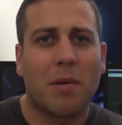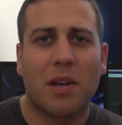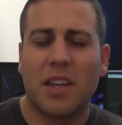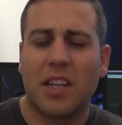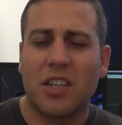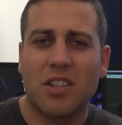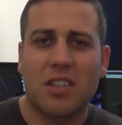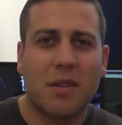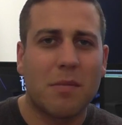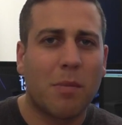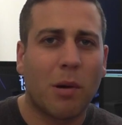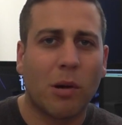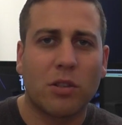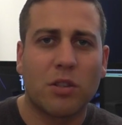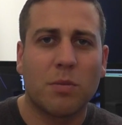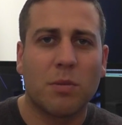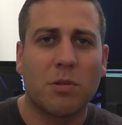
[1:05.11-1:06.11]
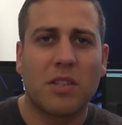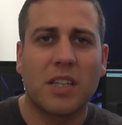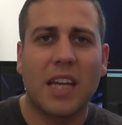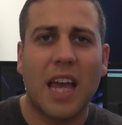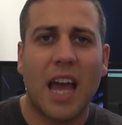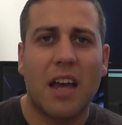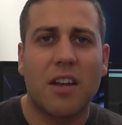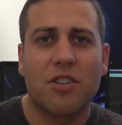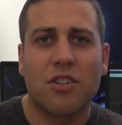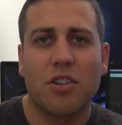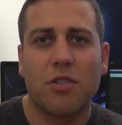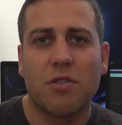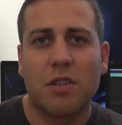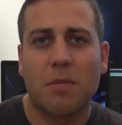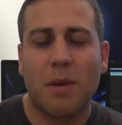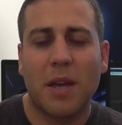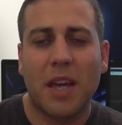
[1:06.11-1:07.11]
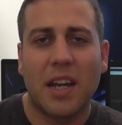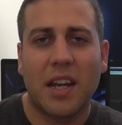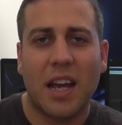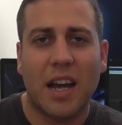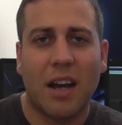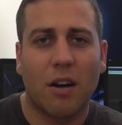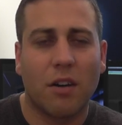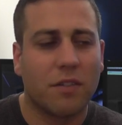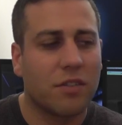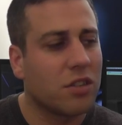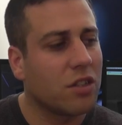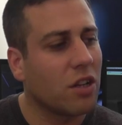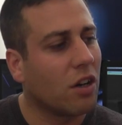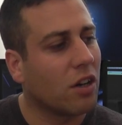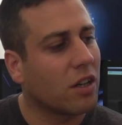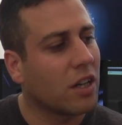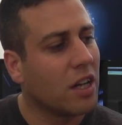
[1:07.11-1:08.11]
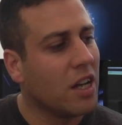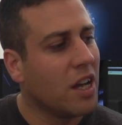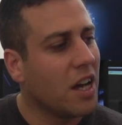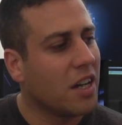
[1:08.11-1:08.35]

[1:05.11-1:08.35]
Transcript: but they're just impossible to get due to being out of stock,